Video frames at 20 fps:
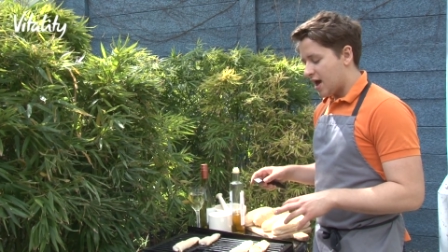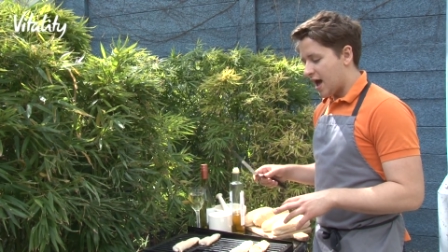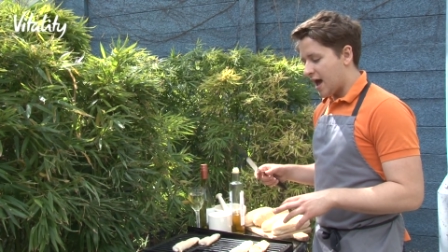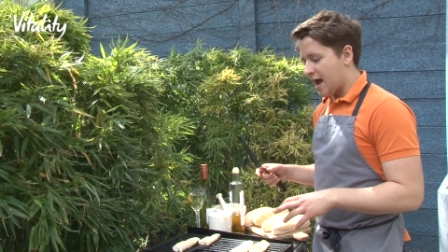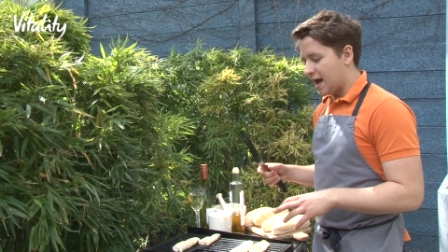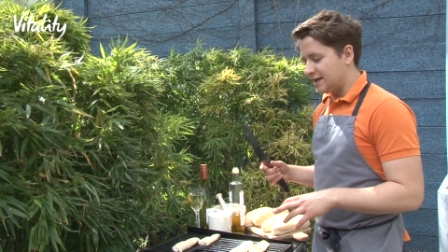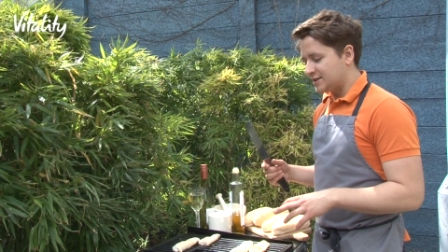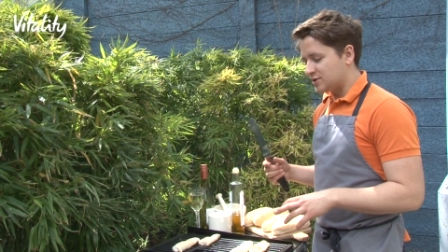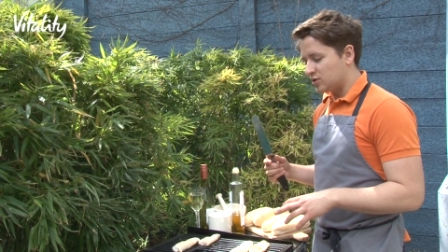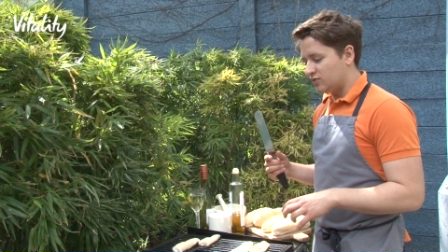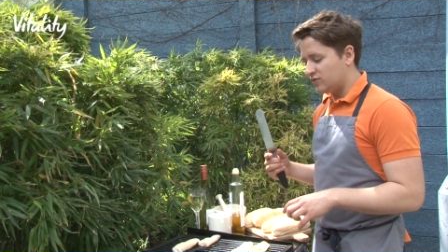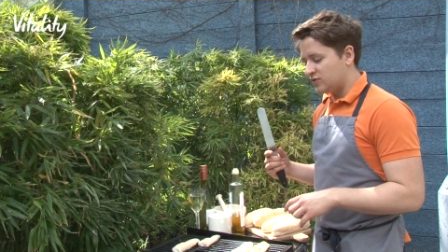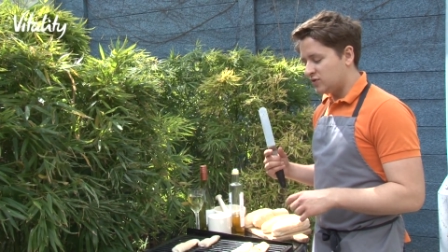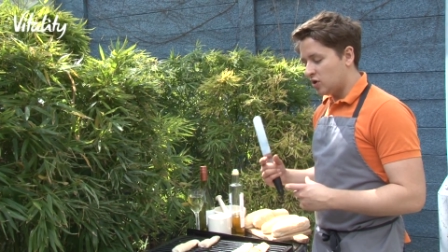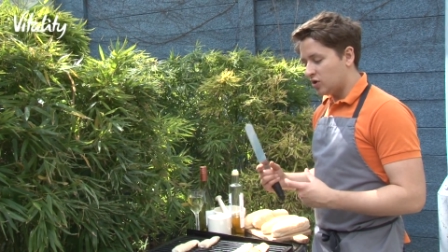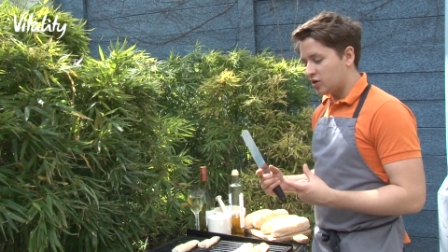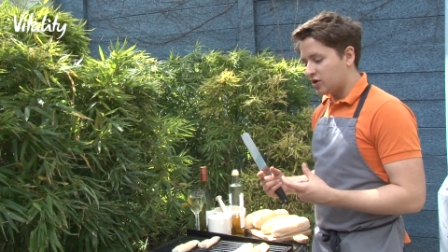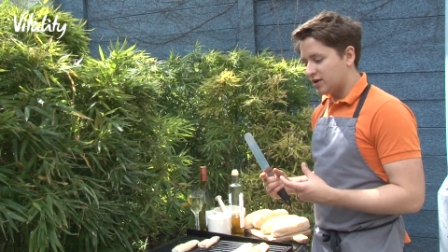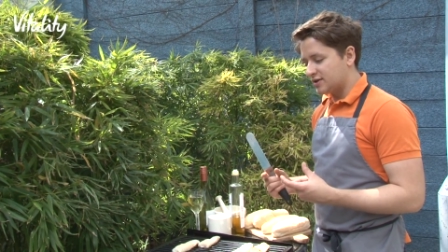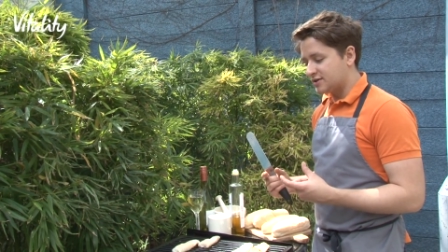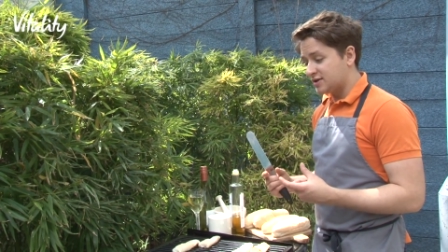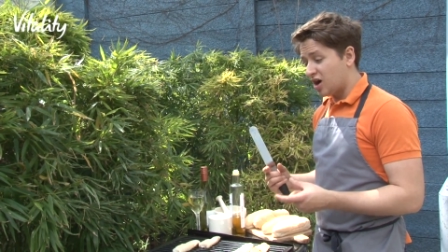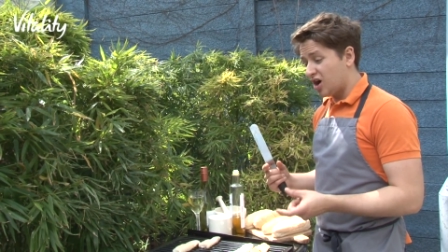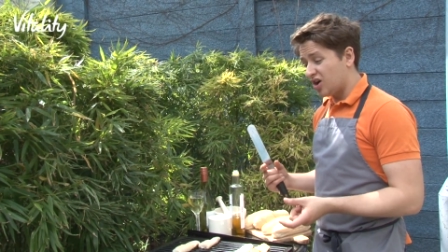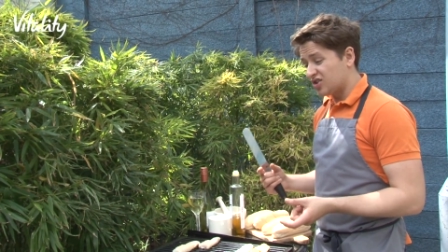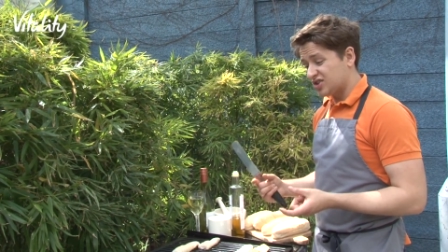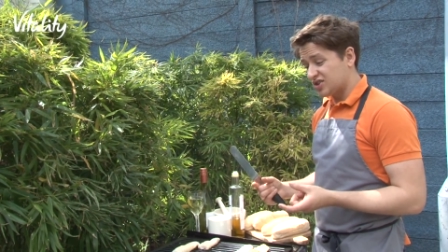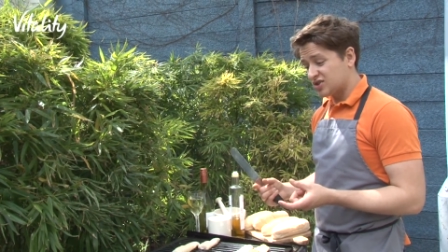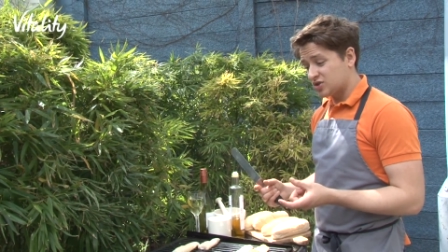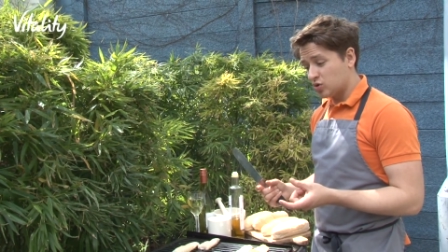a sort of yoghurt
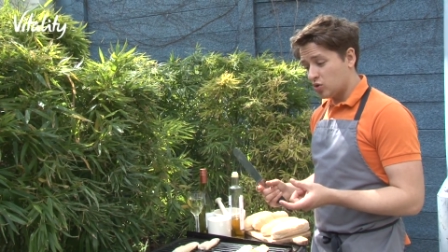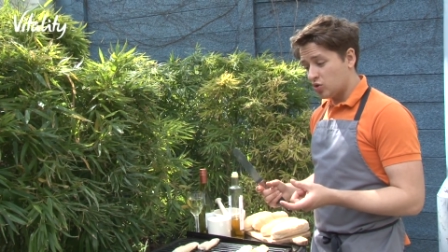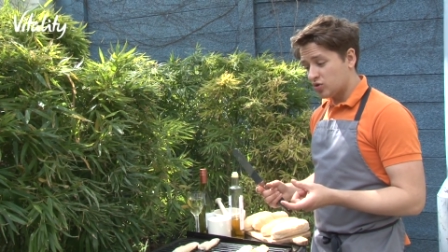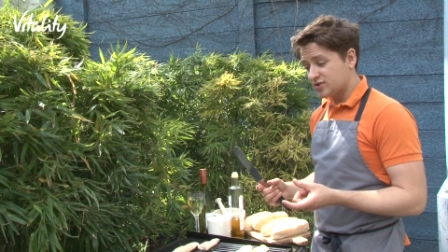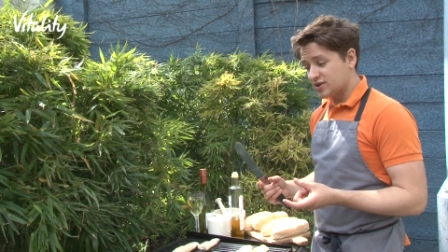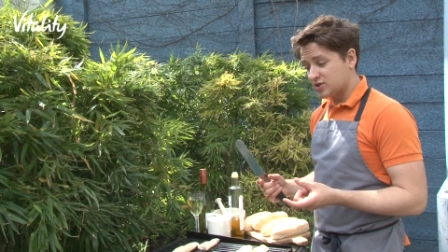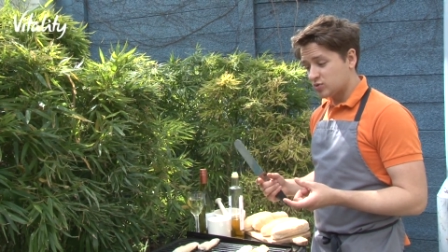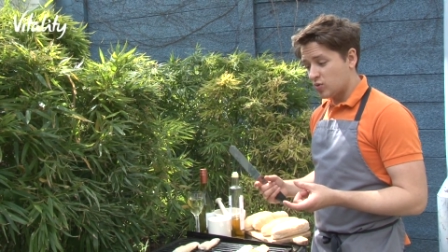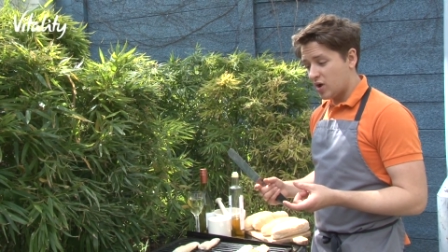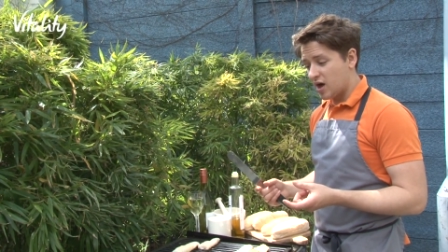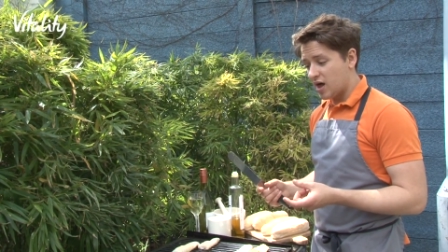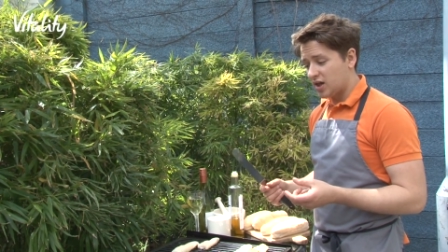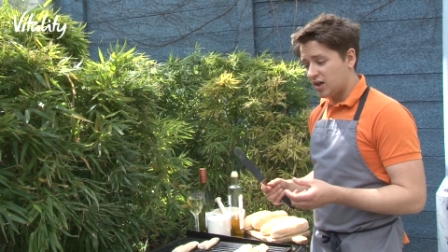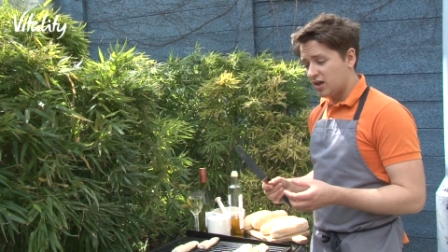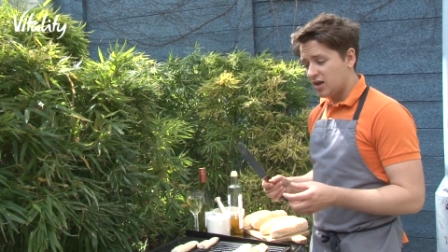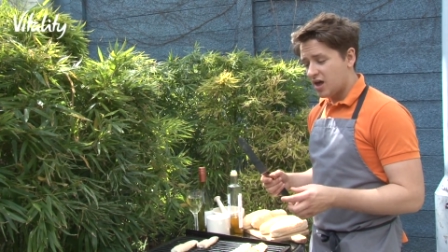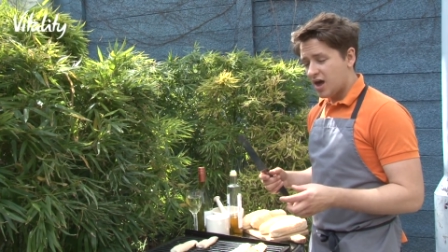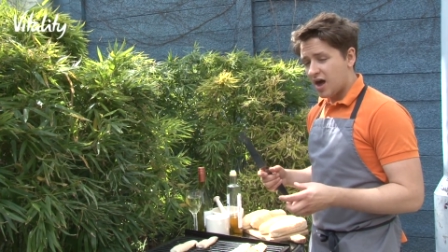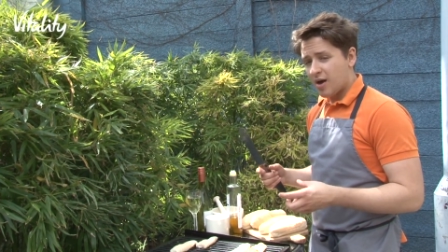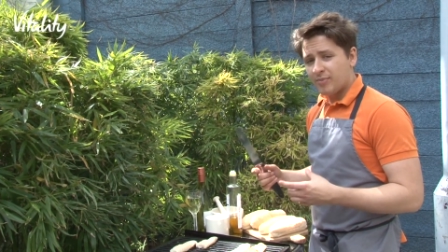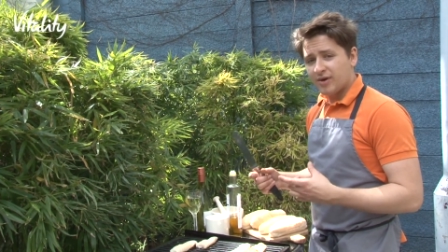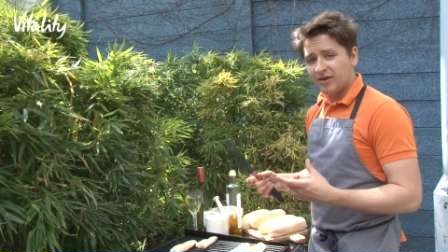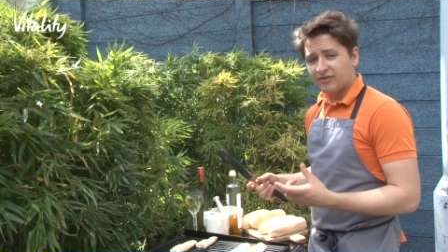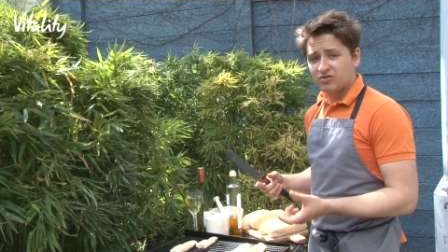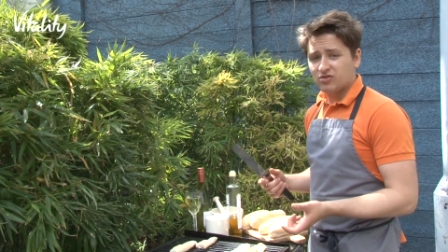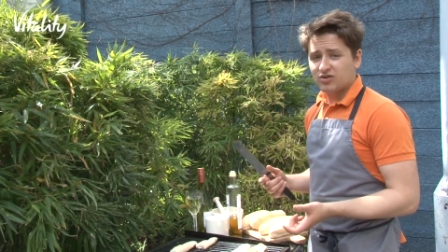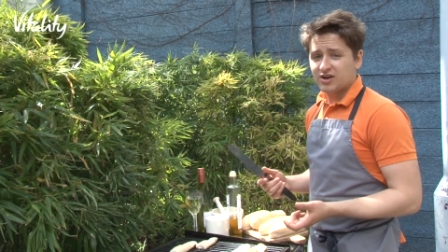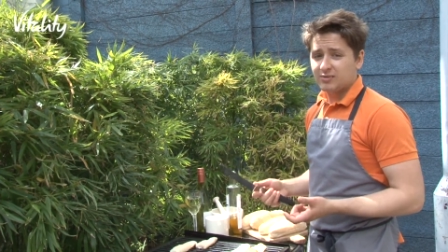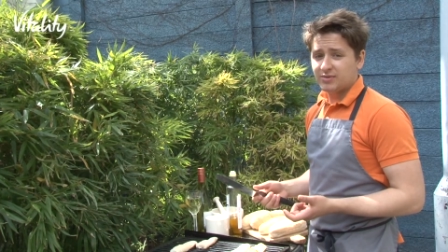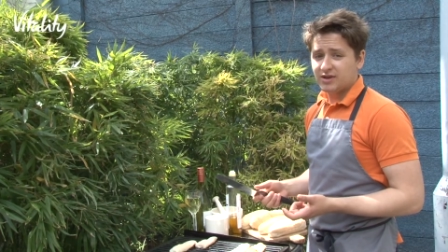tartar sauce as well, a bit
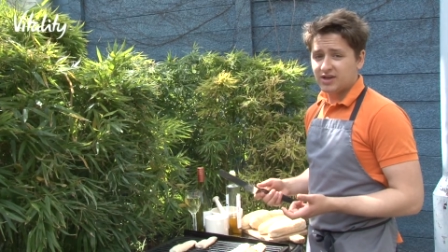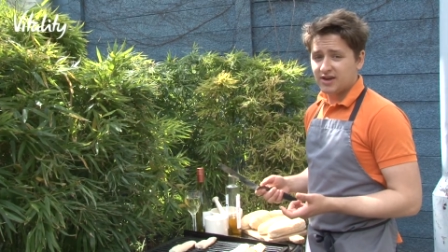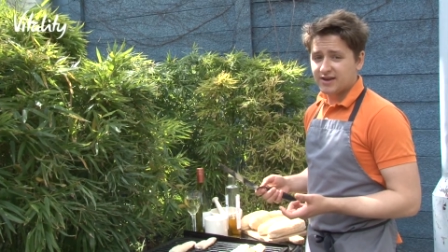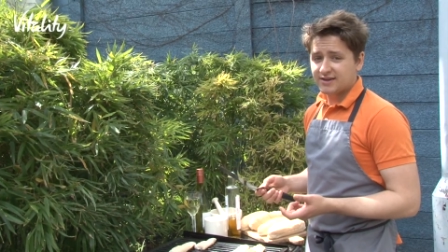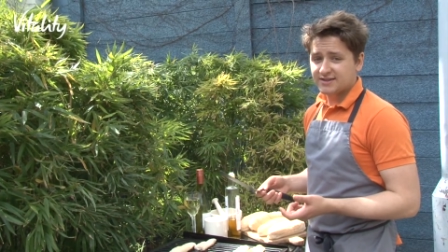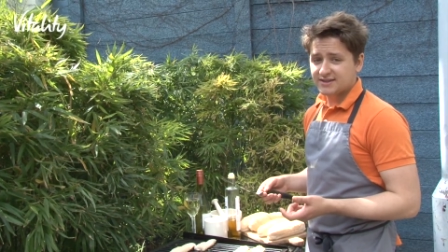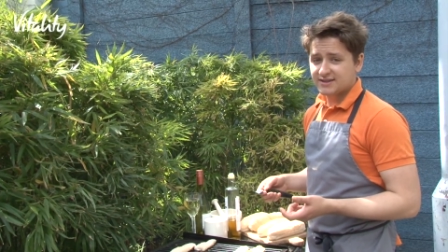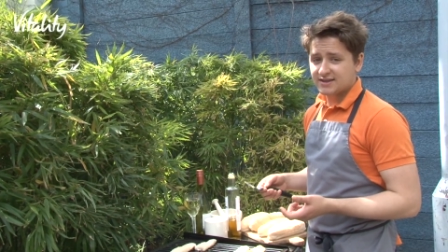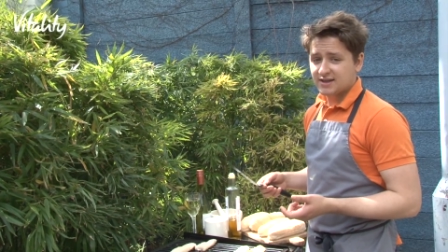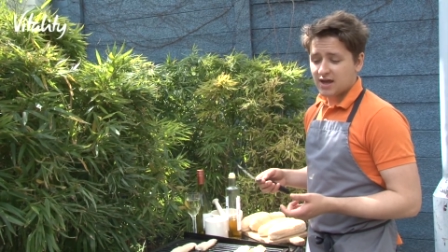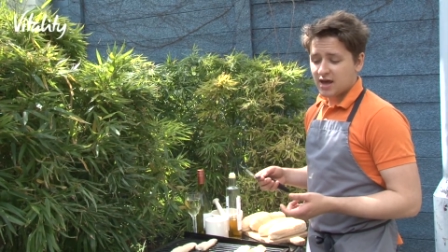of creaminess,